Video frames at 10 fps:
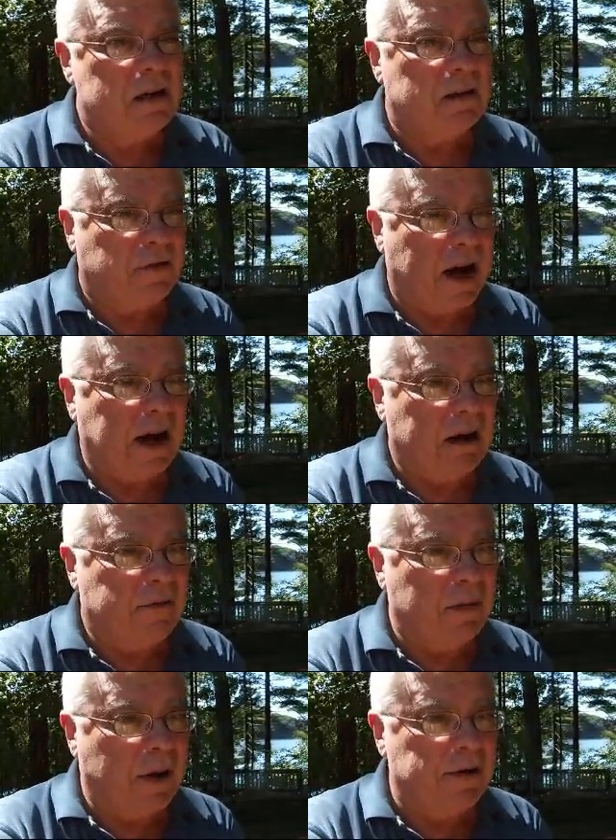you're fired.
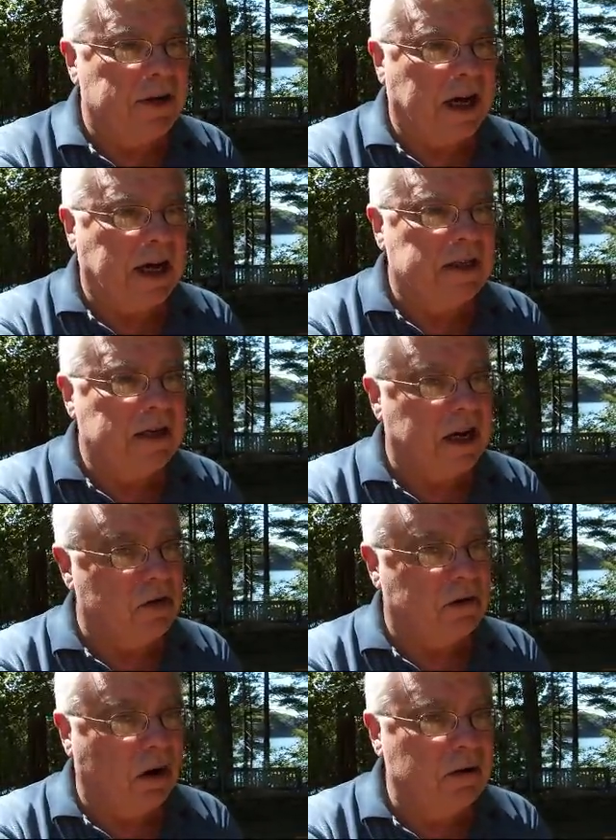If your mother dies and
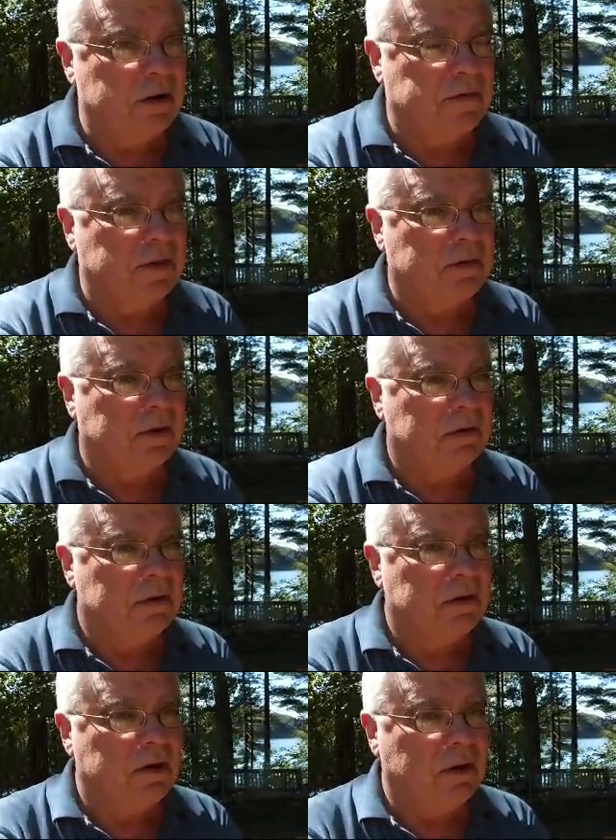you go to the funeral,
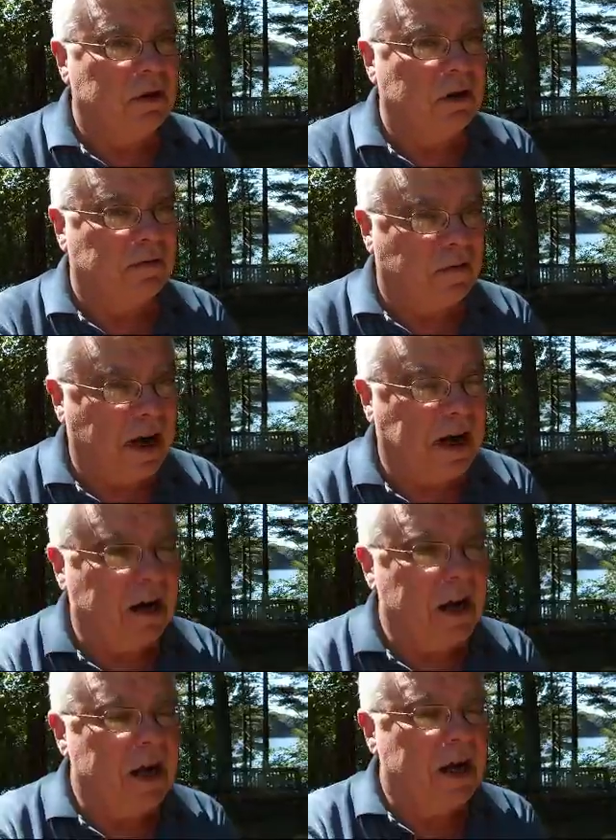you're
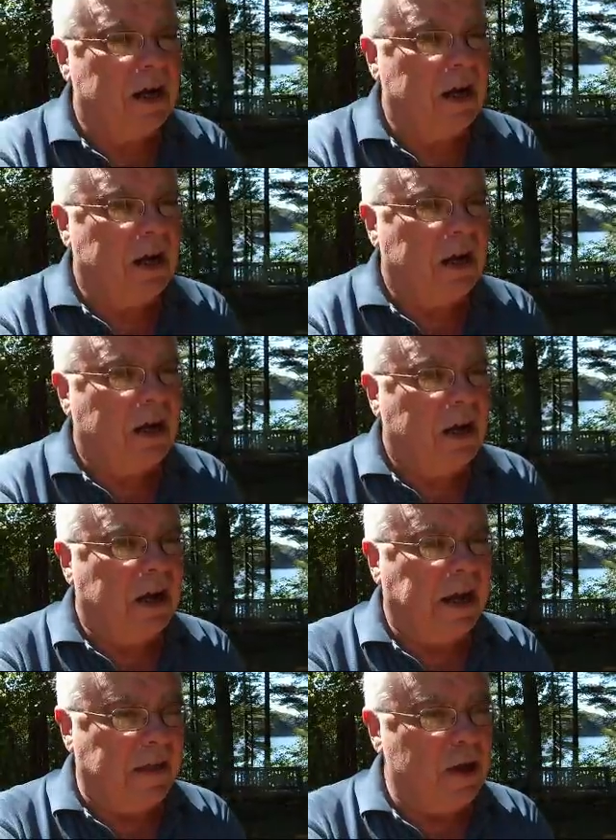fired.
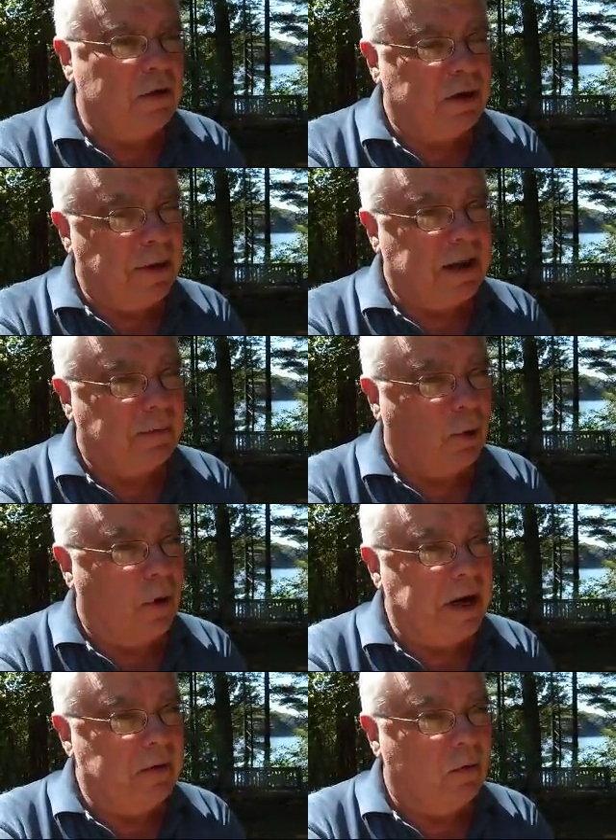And then you can make the
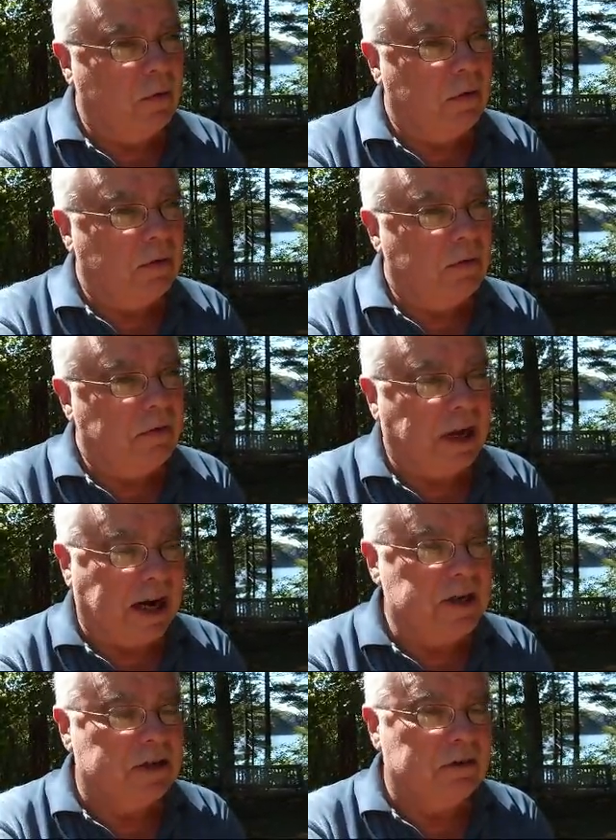point that
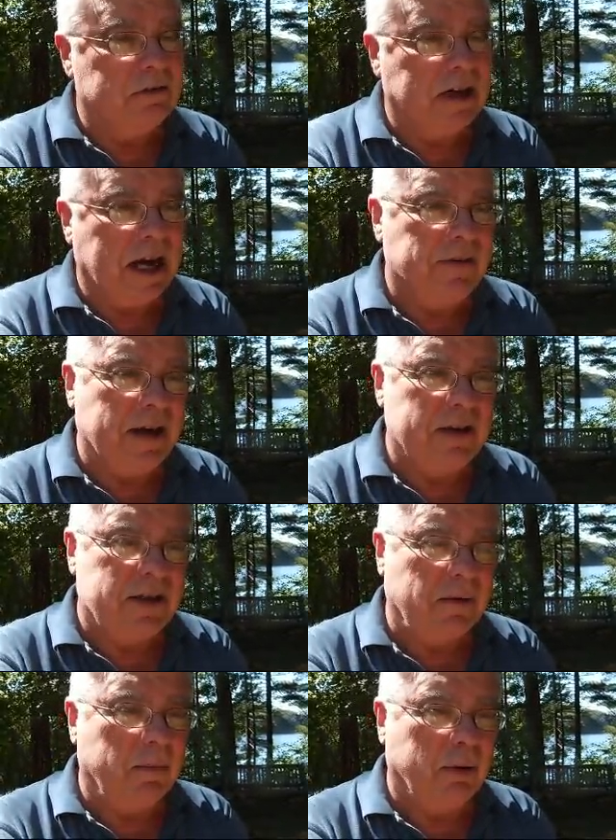I do, that I've had
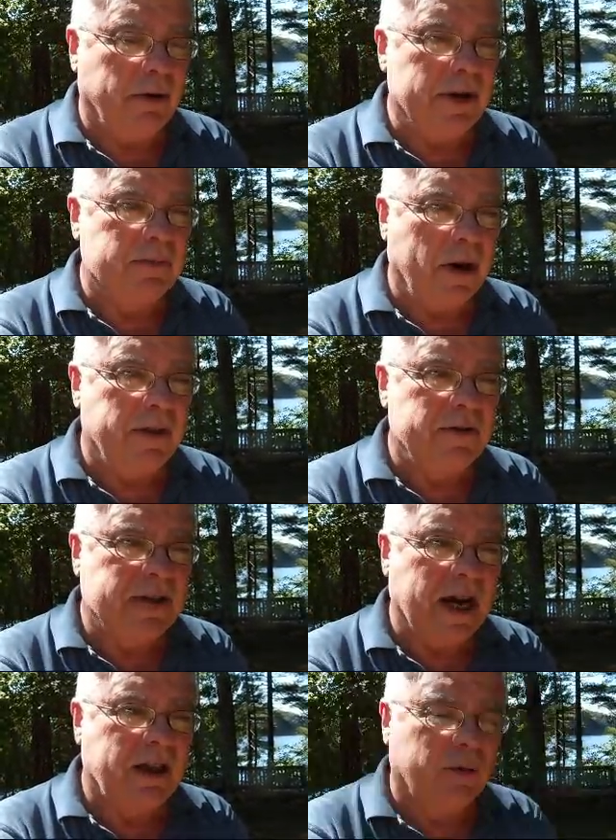some employees' mothers
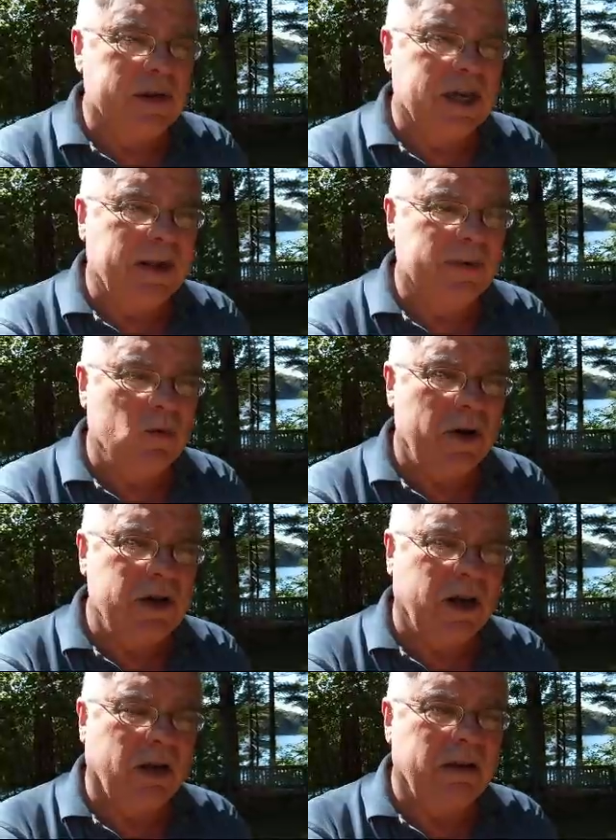die 3 times in 1
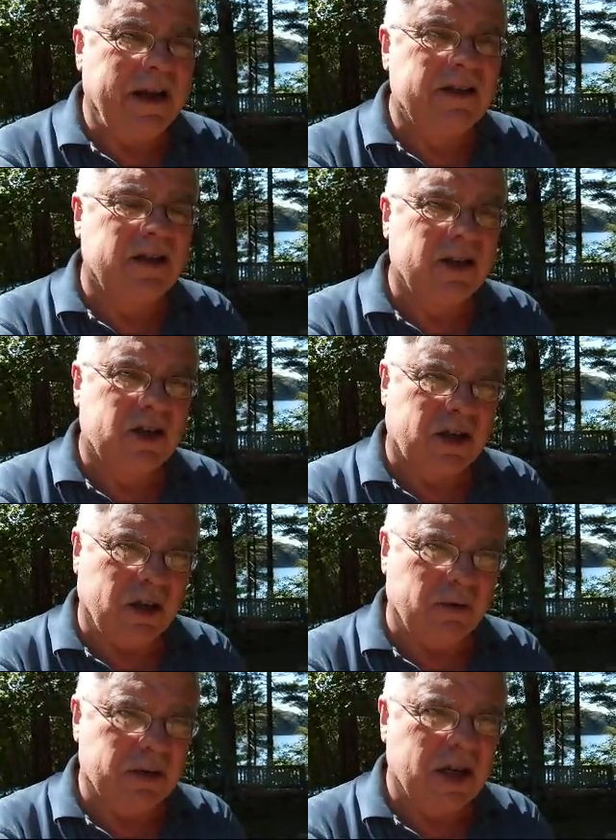year. It's an
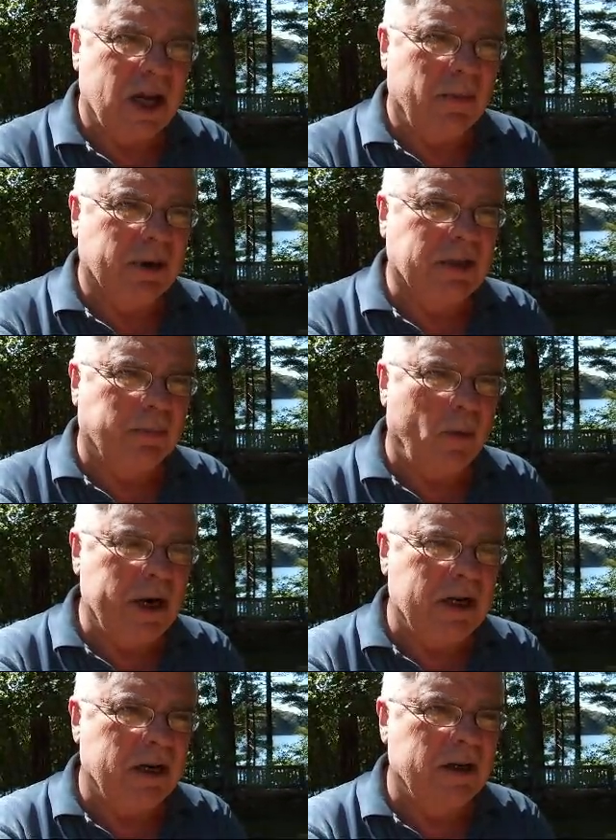excuse. But the
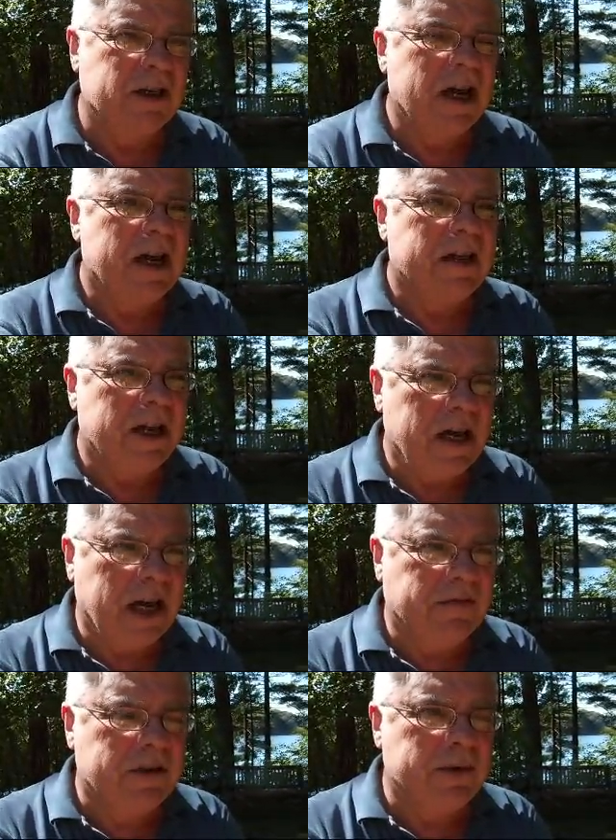point is, they
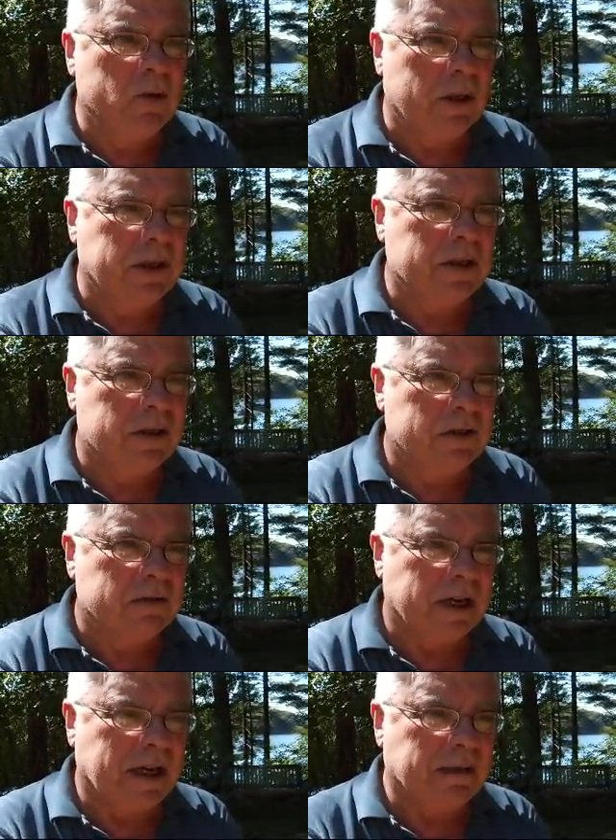have to be willing to
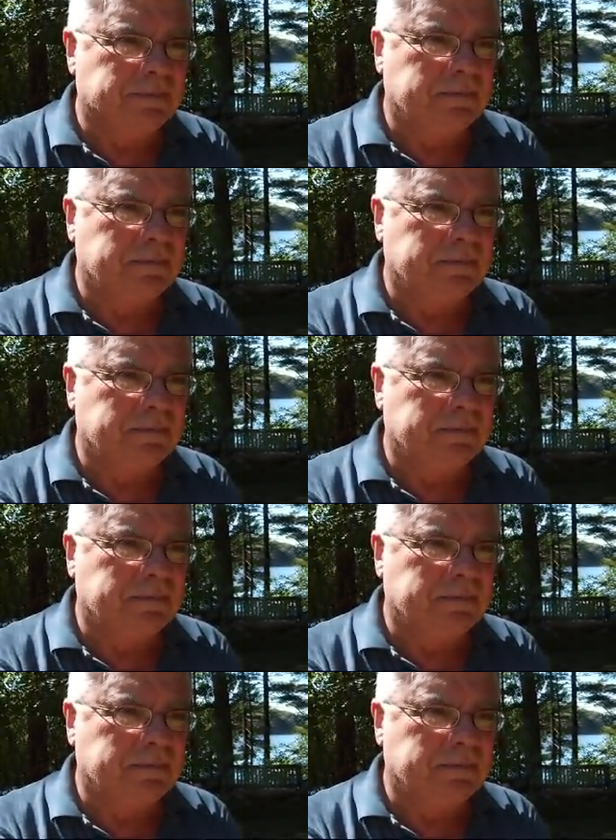do that.